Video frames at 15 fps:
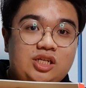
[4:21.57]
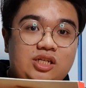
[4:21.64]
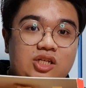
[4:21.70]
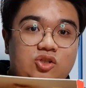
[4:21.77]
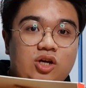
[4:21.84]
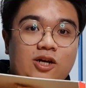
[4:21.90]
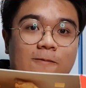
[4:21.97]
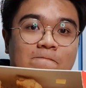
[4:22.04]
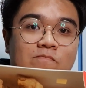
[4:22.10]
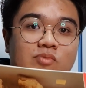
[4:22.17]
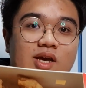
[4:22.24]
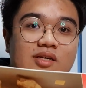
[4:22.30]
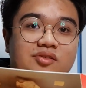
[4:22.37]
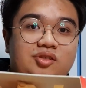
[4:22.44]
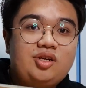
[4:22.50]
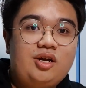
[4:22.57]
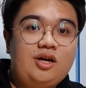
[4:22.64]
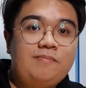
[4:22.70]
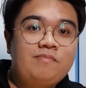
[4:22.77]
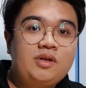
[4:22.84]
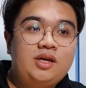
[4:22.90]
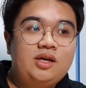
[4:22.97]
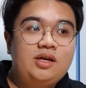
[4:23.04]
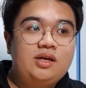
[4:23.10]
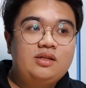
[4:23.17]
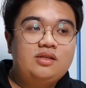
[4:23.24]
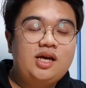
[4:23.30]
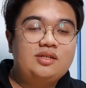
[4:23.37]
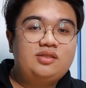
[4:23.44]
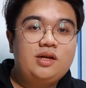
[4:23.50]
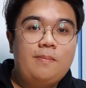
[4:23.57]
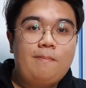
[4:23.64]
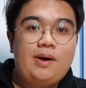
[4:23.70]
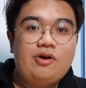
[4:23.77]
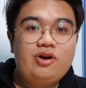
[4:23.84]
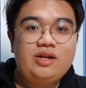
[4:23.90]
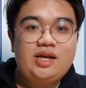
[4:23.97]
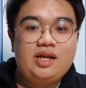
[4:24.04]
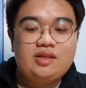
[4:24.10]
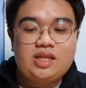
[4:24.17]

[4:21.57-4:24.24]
This one, there's the marinade.